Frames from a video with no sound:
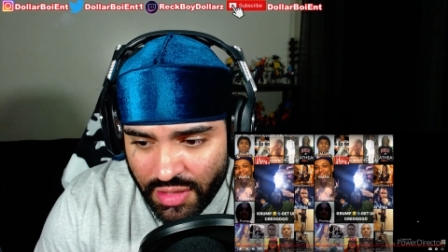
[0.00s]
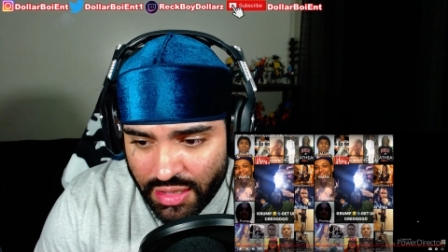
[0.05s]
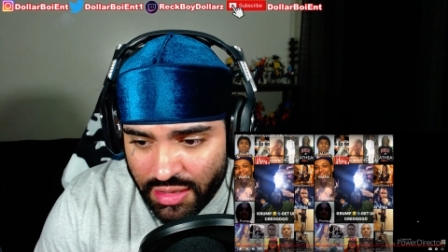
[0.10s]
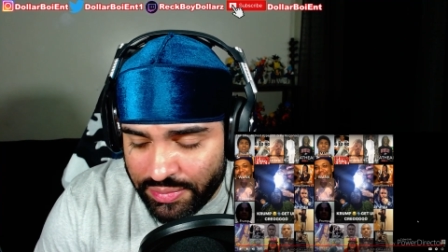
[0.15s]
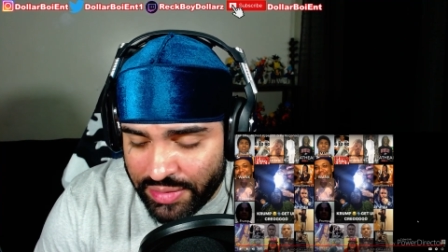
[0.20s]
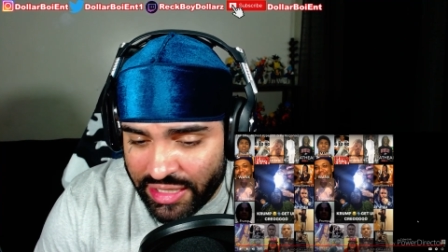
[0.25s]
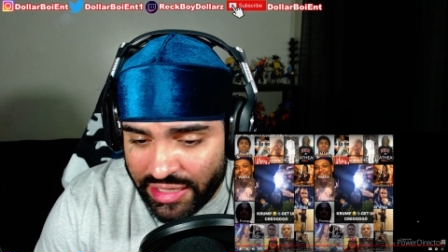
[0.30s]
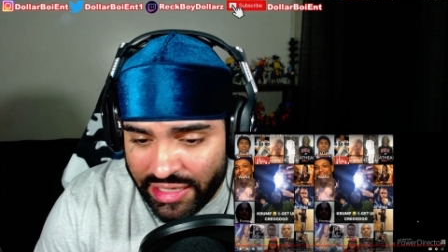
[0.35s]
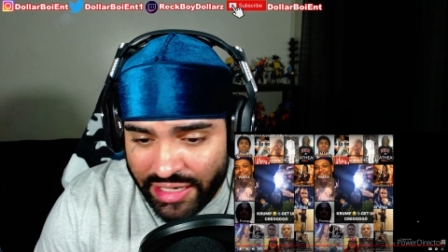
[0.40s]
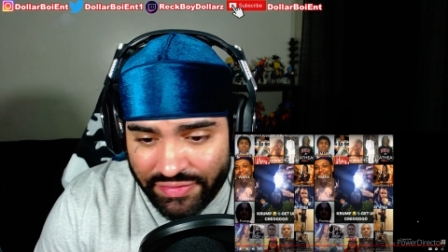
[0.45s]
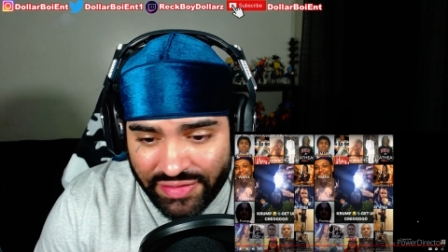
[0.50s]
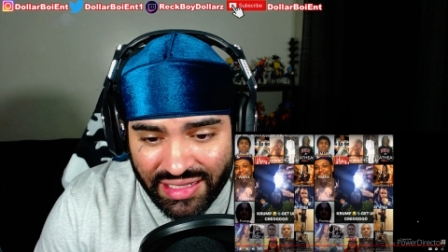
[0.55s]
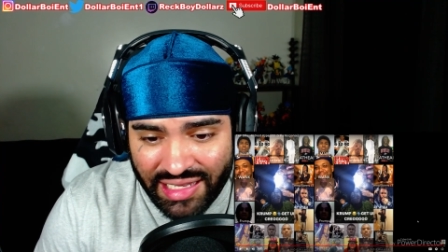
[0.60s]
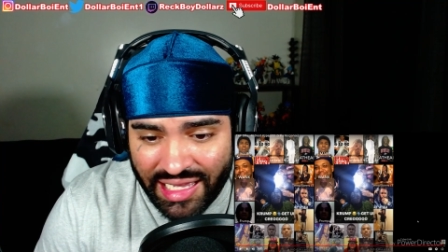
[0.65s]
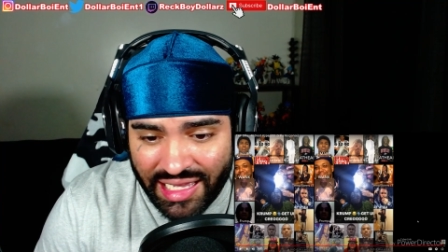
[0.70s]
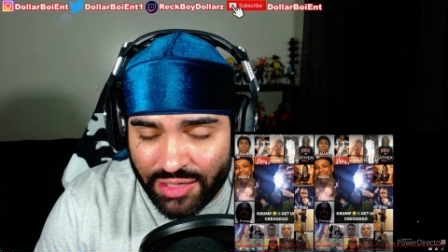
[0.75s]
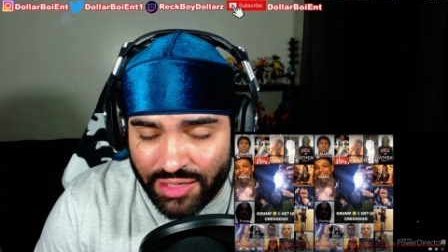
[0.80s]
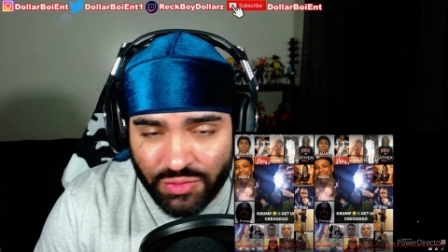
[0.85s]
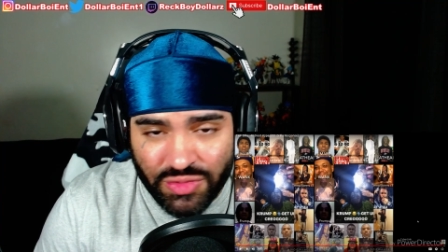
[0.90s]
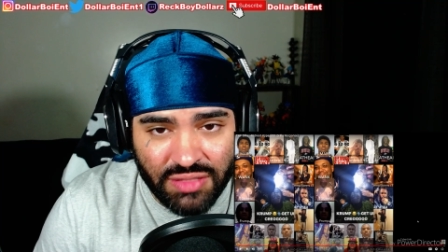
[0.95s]
I mean, every
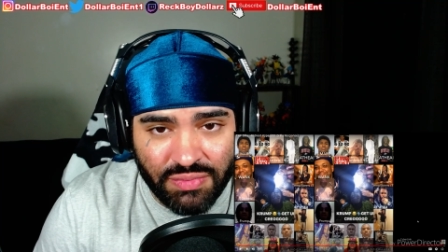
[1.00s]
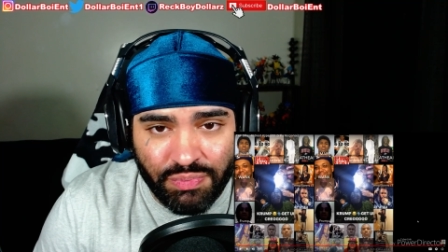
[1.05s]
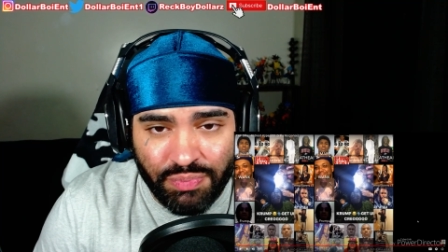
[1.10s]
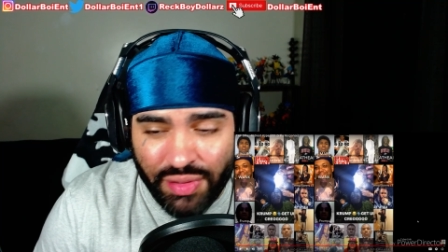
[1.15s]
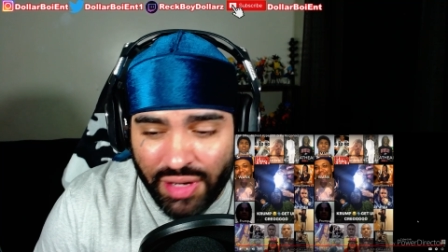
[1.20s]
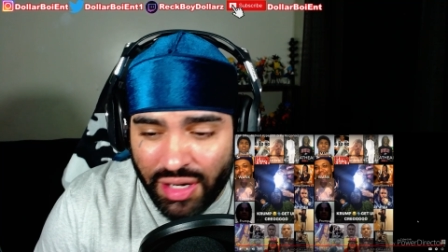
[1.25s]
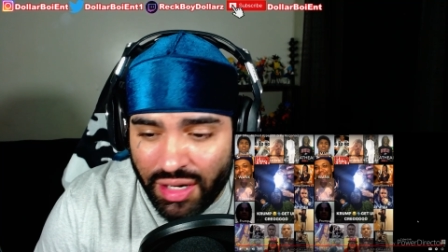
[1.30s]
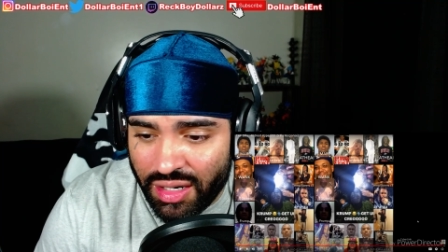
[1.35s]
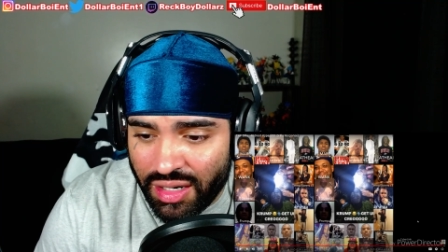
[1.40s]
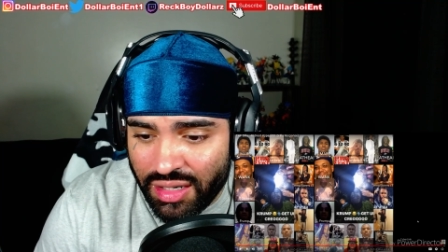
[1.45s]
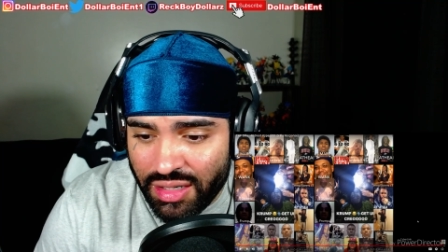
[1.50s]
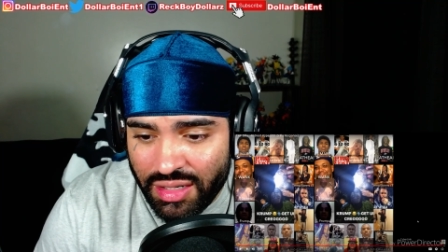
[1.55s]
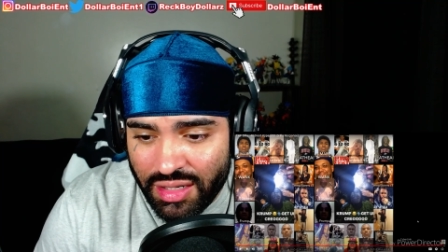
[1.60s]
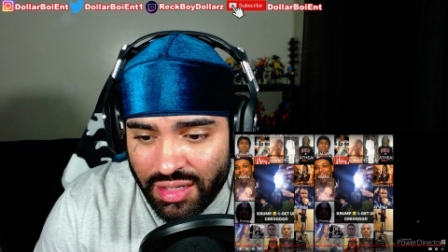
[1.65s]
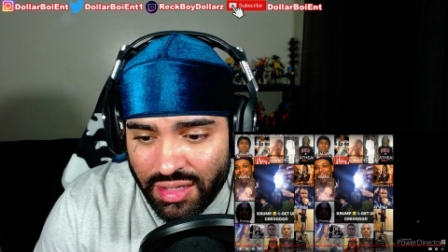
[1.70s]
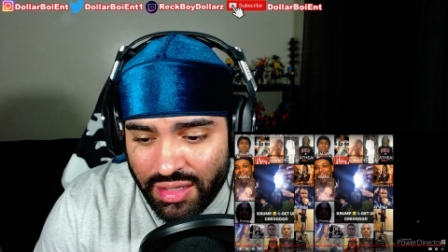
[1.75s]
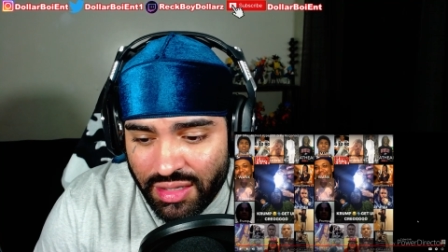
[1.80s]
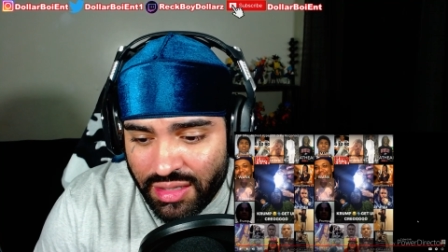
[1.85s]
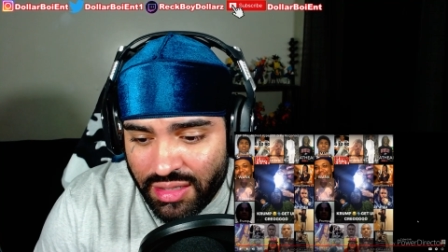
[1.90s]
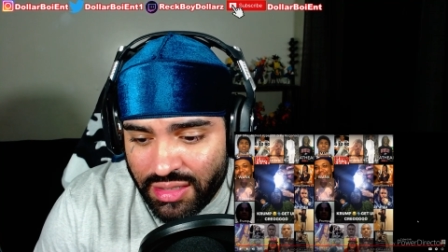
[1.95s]
line was a bar.
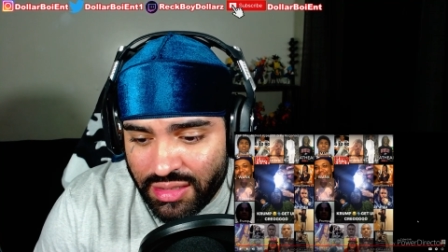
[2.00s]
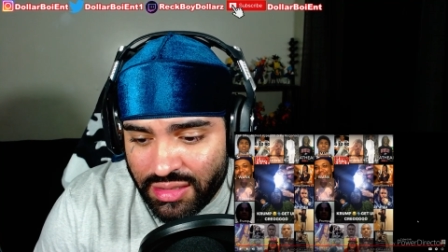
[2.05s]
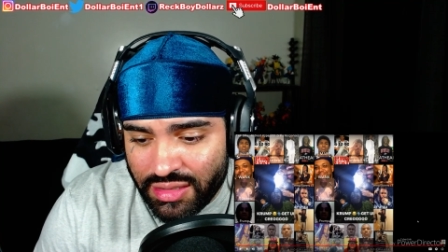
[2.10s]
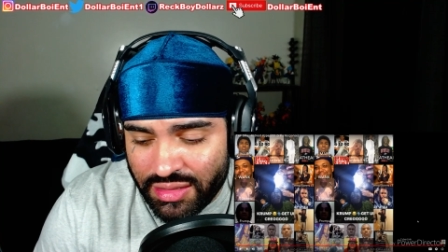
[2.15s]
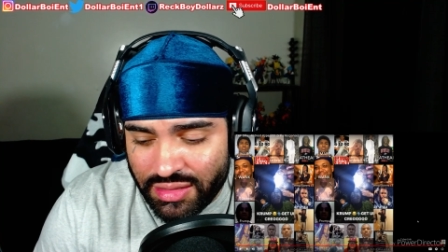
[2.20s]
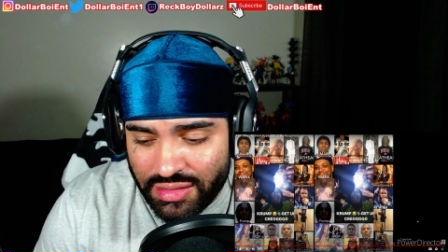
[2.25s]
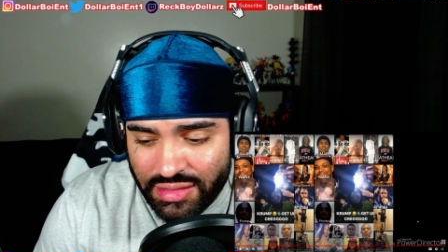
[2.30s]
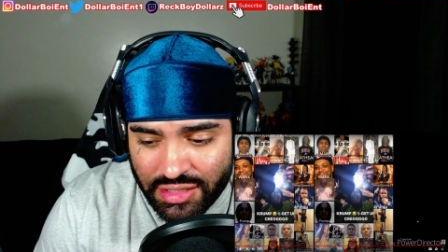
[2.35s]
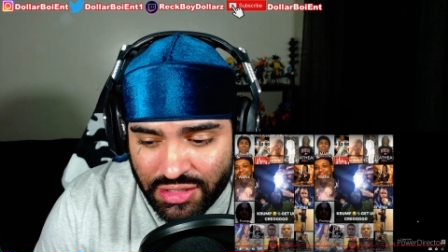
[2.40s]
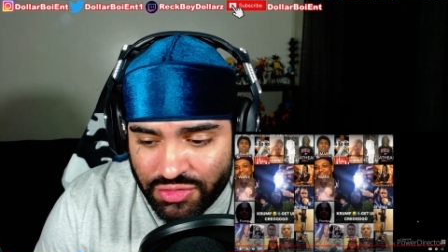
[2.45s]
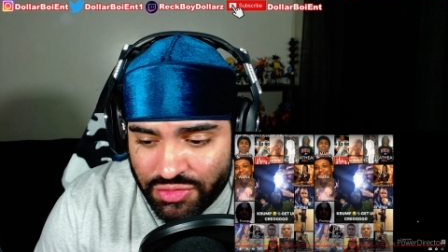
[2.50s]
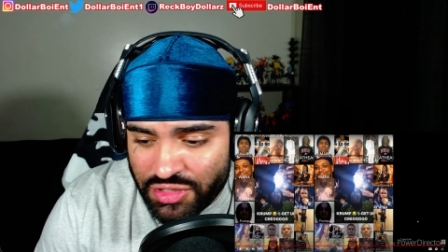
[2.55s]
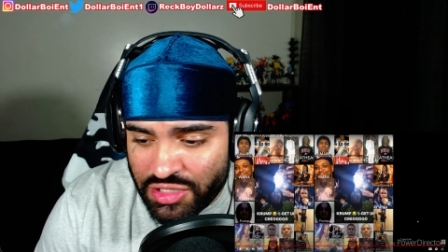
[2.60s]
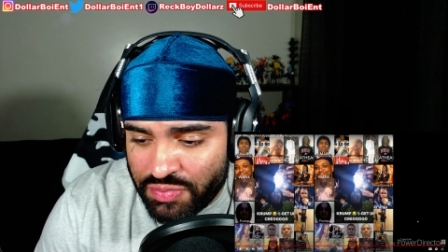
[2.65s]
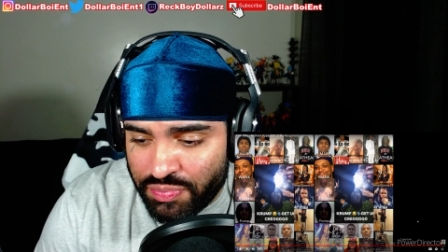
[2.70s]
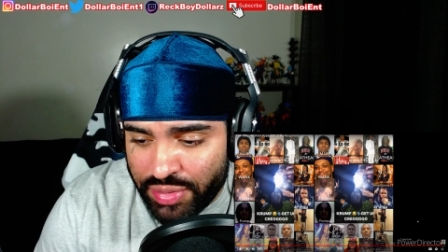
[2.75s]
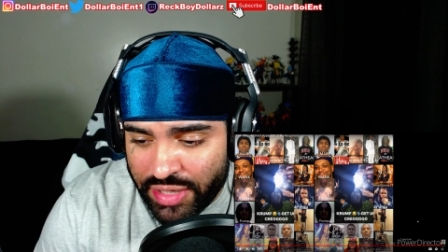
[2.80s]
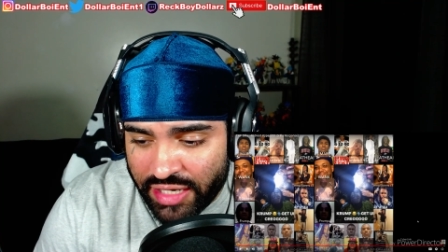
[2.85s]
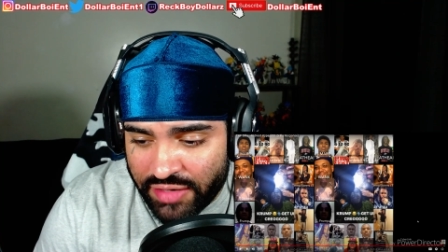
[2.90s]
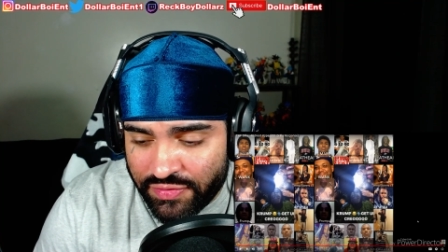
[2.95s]
The
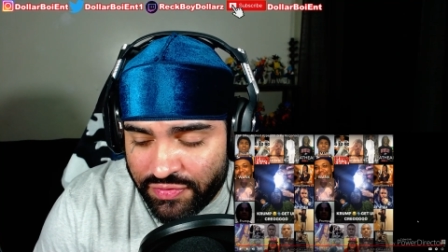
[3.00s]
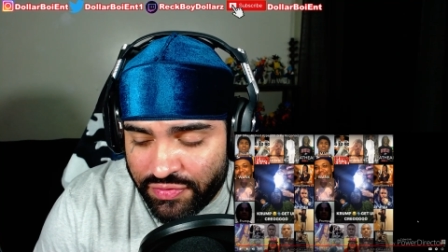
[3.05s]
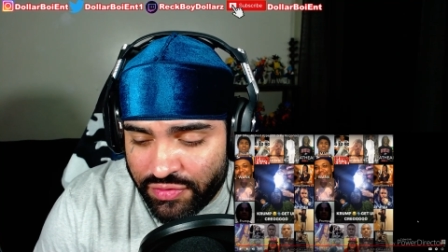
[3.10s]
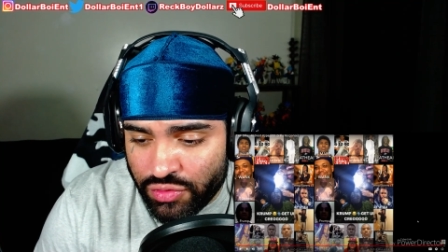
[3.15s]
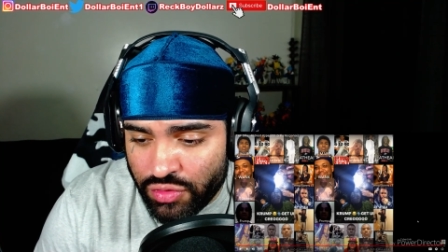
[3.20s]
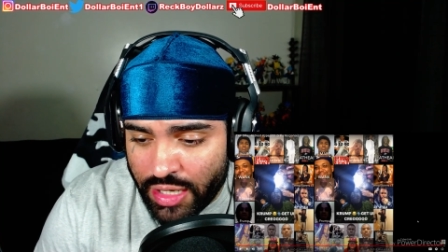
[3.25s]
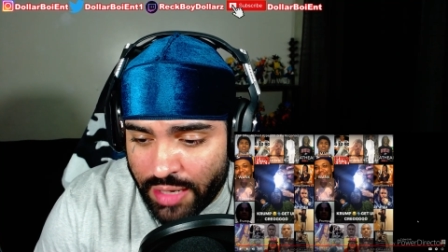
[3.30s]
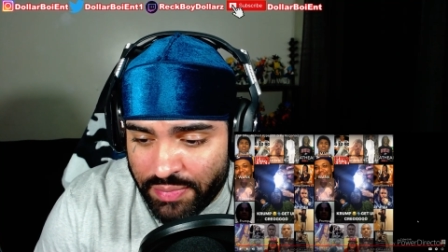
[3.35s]
disrespectful.